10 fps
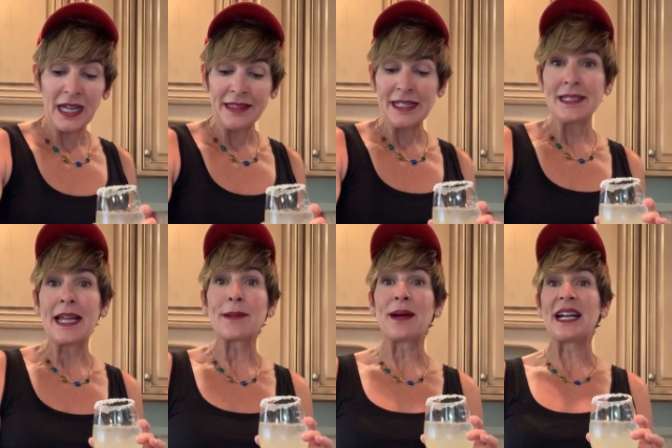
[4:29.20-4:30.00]
I then
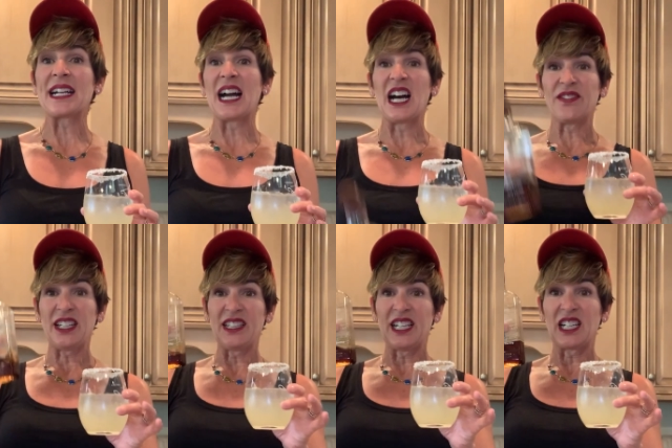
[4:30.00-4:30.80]
take my
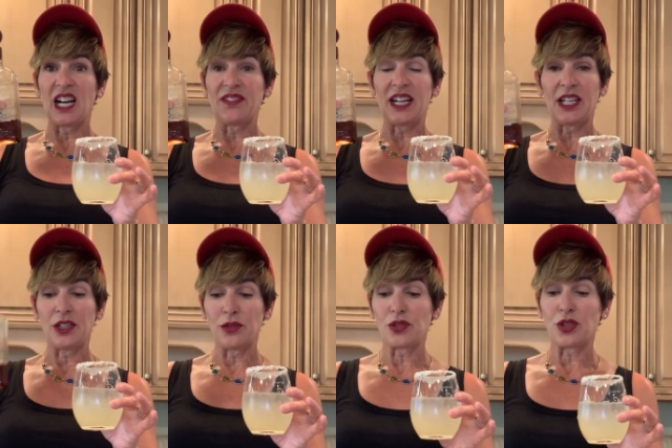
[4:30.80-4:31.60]
agave, the agave
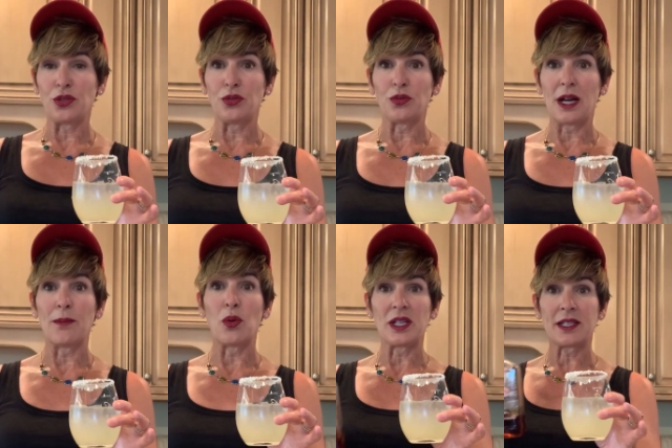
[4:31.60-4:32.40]
I use to
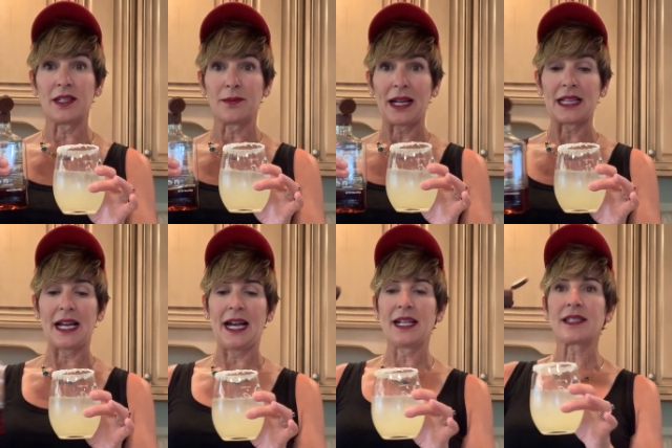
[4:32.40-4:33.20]
uh, moisten my
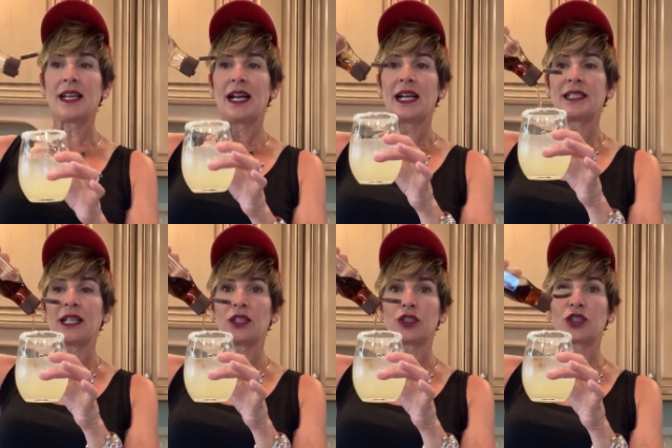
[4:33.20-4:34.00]
glass. I
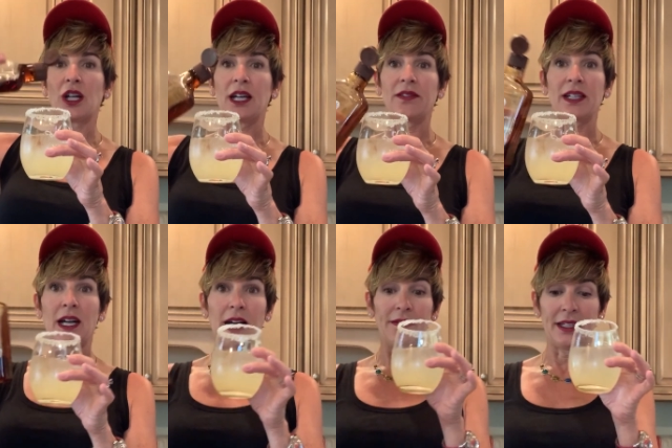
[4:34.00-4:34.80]
take a little shot of
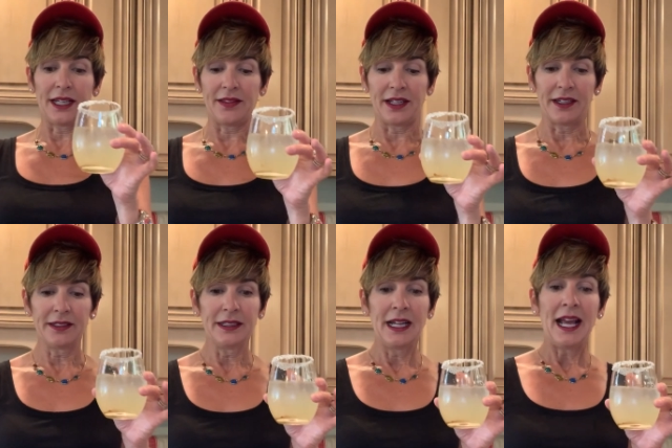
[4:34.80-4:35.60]
agave in there.